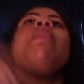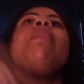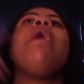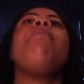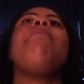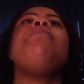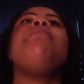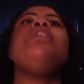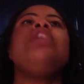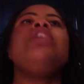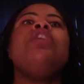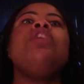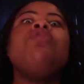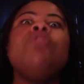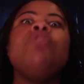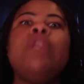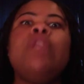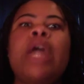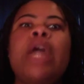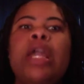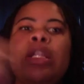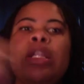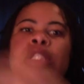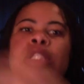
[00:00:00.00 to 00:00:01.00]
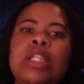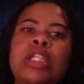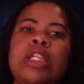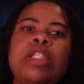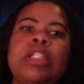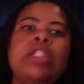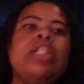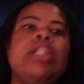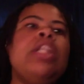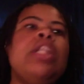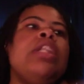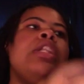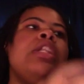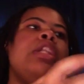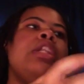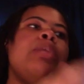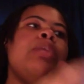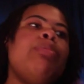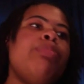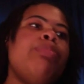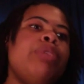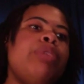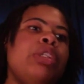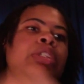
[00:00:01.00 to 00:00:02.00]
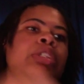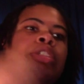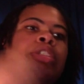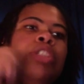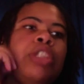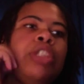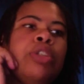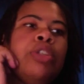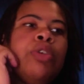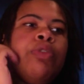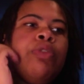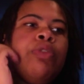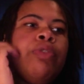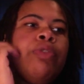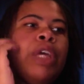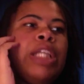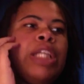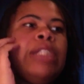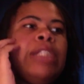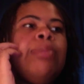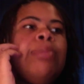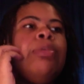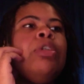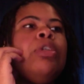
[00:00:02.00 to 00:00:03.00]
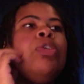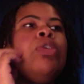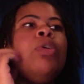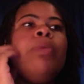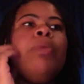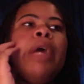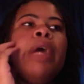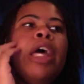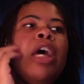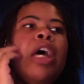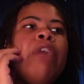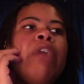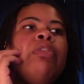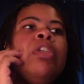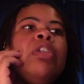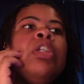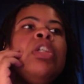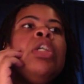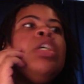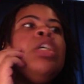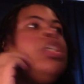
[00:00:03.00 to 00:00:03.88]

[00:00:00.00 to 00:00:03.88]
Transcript: I'm going to give you that attention. And I'm going to put this shit on Facebook or whatever